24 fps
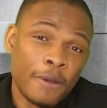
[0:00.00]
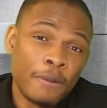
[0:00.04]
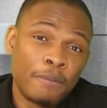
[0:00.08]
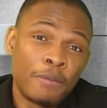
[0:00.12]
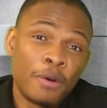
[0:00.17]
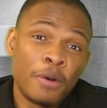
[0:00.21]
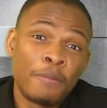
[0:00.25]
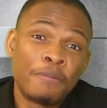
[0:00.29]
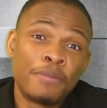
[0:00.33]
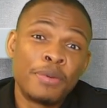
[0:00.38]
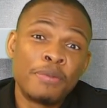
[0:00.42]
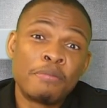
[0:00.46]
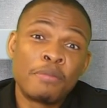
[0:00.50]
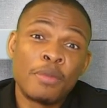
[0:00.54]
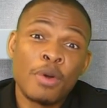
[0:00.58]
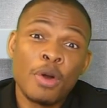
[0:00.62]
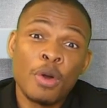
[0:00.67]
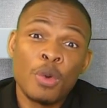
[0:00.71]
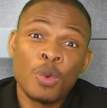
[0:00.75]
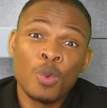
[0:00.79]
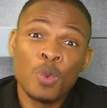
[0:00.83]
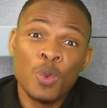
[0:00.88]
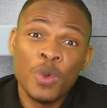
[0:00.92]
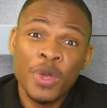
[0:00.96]
But be
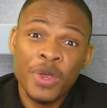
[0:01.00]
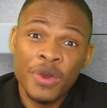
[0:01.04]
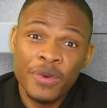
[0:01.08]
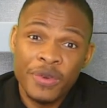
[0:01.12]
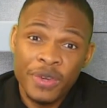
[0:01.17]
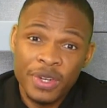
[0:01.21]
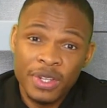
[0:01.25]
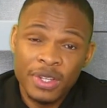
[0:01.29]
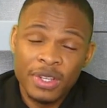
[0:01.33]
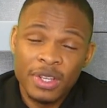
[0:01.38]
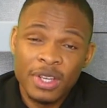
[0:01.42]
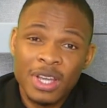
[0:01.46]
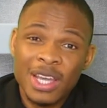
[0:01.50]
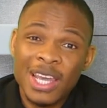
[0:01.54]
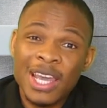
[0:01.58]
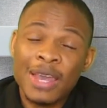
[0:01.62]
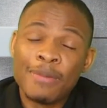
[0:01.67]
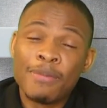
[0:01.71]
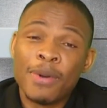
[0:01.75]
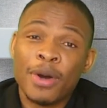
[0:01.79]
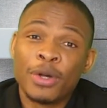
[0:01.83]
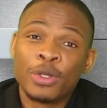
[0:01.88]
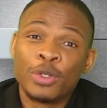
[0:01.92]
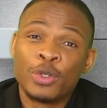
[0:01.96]
more wary
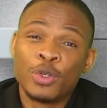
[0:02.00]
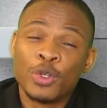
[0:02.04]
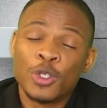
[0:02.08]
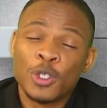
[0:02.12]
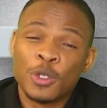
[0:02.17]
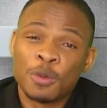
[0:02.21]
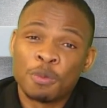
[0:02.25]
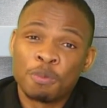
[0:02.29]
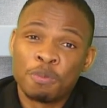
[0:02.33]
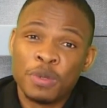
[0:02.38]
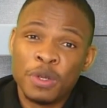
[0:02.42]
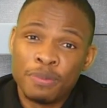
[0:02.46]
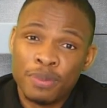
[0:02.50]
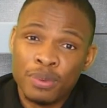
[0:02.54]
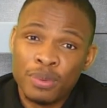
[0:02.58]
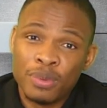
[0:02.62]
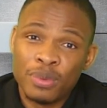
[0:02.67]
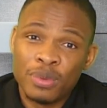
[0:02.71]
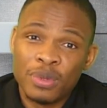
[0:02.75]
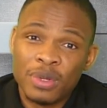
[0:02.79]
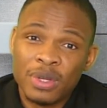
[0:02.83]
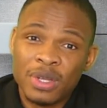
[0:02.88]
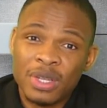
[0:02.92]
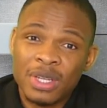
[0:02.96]
about those
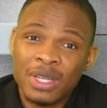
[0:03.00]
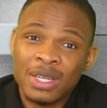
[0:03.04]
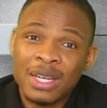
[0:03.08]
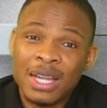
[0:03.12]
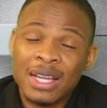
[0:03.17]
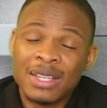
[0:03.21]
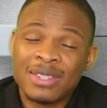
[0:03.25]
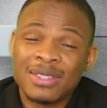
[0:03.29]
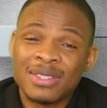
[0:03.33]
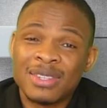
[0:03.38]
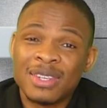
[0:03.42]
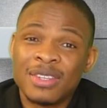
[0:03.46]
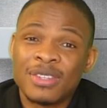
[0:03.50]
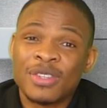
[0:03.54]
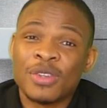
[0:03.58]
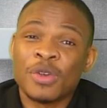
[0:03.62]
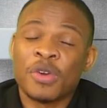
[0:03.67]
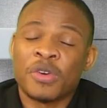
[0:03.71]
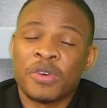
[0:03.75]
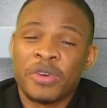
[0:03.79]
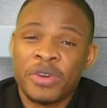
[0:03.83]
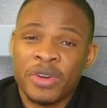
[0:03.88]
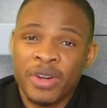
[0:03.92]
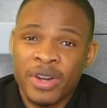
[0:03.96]
people that says
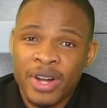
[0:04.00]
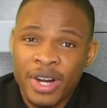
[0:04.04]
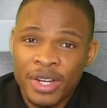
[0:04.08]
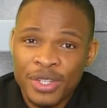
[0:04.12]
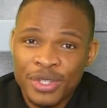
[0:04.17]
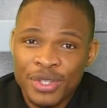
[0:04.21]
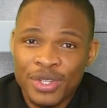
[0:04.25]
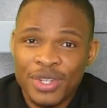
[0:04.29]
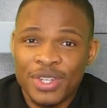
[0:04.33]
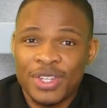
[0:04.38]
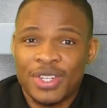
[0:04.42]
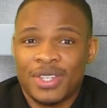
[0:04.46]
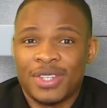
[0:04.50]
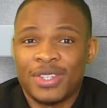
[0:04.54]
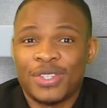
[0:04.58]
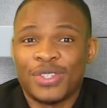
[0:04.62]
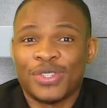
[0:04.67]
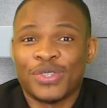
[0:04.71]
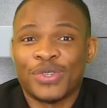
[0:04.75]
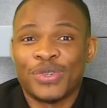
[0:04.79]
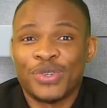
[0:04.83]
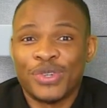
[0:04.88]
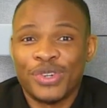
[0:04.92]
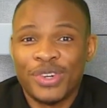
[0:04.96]

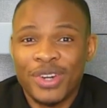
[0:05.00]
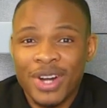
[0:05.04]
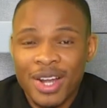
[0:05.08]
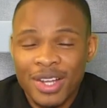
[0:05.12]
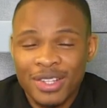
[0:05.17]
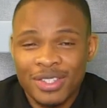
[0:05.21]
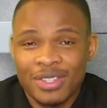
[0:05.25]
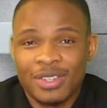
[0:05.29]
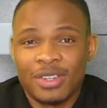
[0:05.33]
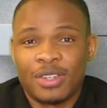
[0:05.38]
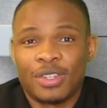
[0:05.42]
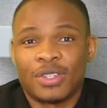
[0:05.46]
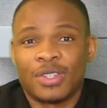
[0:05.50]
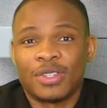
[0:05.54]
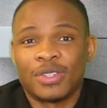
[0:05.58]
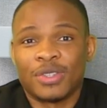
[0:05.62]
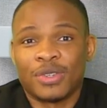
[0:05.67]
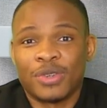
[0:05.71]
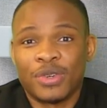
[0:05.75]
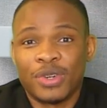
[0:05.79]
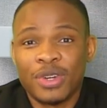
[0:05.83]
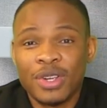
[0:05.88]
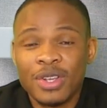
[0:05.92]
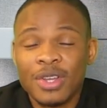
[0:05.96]
congratulations, congratulations.
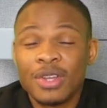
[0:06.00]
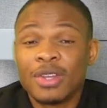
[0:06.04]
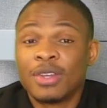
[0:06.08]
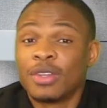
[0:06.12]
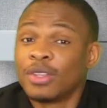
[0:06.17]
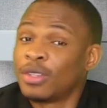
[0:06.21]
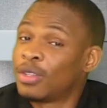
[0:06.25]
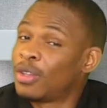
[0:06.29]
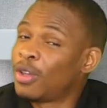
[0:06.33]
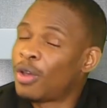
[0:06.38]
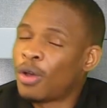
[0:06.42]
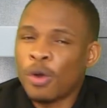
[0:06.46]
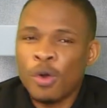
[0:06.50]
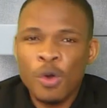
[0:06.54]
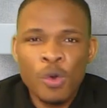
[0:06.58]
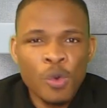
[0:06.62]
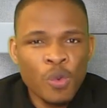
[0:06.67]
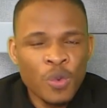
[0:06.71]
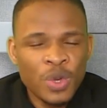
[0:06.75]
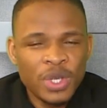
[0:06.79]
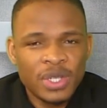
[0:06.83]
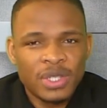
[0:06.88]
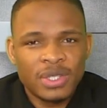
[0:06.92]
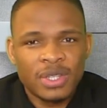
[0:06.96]
Con-. They're
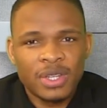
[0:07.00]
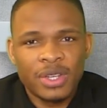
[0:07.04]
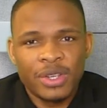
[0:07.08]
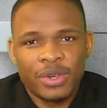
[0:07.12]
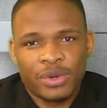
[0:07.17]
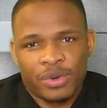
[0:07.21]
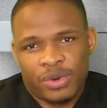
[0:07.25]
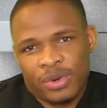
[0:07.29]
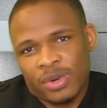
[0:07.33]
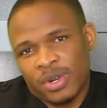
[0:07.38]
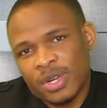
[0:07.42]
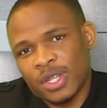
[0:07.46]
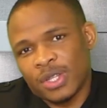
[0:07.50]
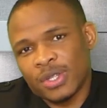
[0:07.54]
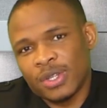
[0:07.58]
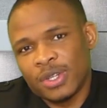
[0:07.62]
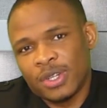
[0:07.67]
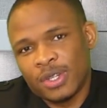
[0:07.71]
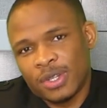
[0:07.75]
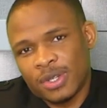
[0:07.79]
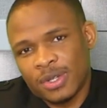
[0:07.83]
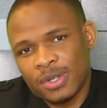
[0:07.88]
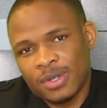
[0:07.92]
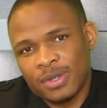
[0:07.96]
always saying
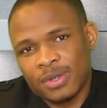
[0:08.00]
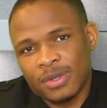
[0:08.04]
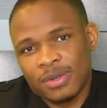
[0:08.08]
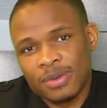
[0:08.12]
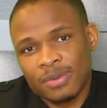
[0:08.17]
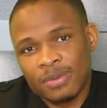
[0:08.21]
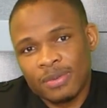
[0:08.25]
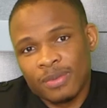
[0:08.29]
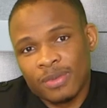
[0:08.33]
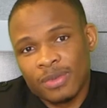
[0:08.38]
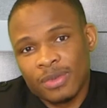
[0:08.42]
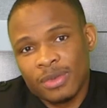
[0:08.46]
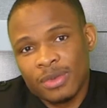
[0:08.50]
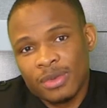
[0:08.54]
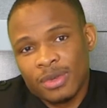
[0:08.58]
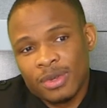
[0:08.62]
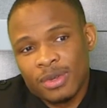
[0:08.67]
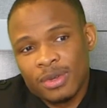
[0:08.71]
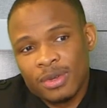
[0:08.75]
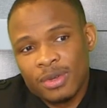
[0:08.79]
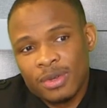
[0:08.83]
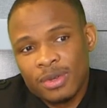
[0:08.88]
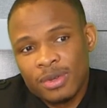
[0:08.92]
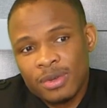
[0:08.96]
congratulations.
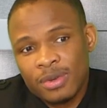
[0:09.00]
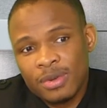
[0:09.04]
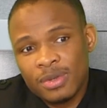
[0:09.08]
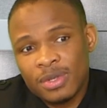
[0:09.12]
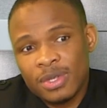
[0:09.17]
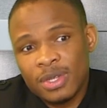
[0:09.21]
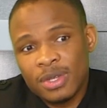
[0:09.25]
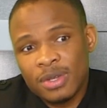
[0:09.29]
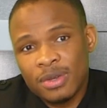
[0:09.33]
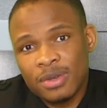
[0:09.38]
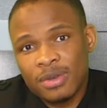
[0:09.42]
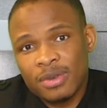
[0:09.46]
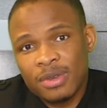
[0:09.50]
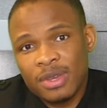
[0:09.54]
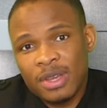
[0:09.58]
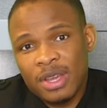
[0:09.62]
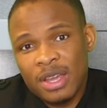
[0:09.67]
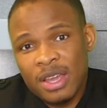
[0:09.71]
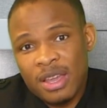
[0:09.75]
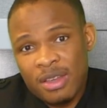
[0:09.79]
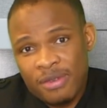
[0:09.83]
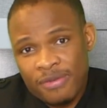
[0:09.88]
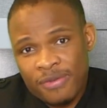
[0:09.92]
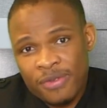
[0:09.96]
You see,
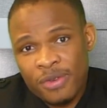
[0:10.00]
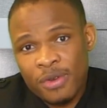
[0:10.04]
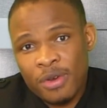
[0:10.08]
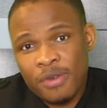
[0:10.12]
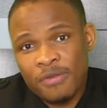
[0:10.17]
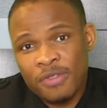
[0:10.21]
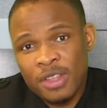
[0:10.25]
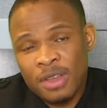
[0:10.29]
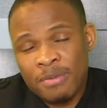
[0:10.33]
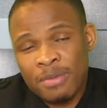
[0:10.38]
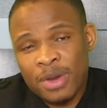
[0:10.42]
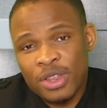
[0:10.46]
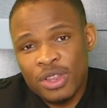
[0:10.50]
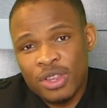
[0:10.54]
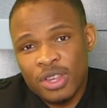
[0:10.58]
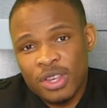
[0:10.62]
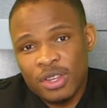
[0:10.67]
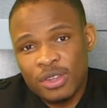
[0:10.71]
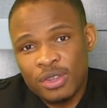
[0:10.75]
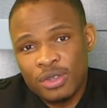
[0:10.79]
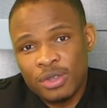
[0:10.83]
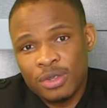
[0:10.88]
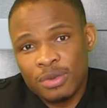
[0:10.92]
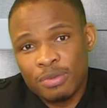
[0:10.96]
a few of them are
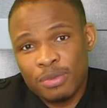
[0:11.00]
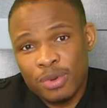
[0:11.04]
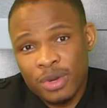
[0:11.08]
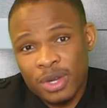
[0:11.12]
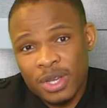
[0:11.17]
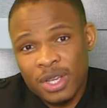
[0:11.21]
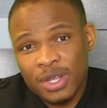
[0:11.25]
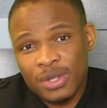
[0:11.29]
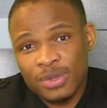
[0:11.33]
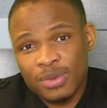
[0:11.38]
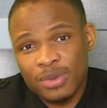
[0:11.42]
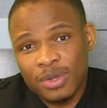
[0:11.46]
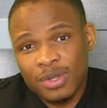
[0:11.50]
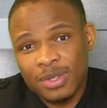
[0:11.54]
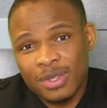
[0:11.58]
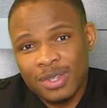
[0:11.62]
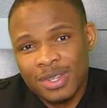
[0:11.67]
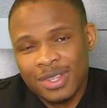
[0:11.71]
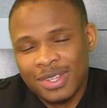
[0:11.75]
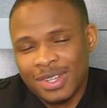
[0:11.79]
genuine, but guess what?